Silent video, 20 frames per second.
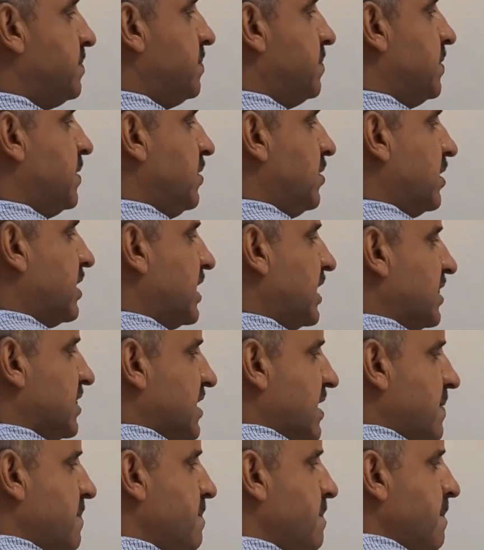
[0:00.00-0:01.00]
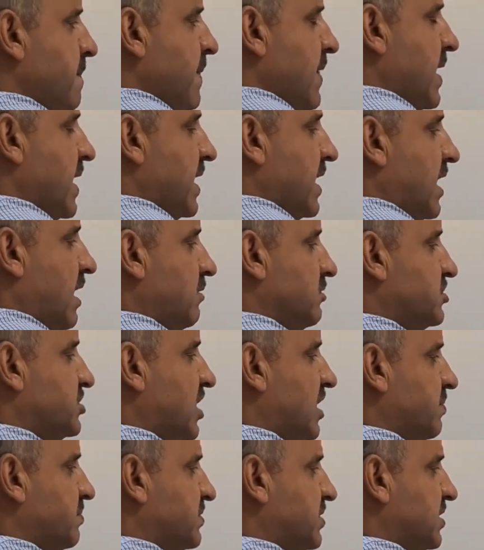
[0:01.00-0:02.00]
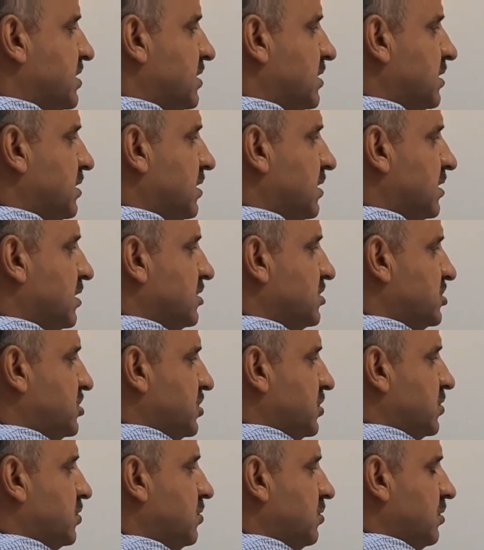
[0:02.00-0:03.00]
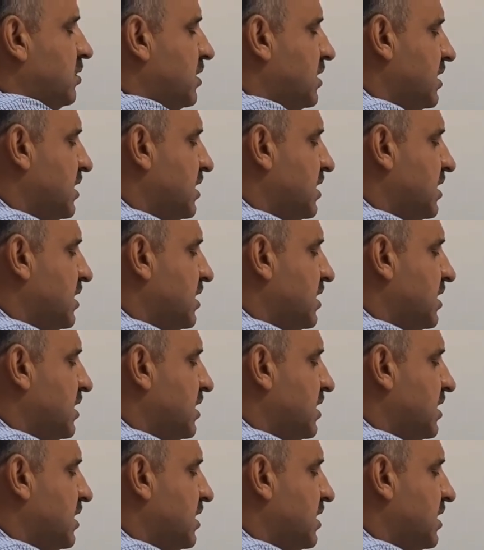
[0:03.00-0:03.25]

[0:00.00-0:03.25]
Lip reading: look at them. Now, chapter 2,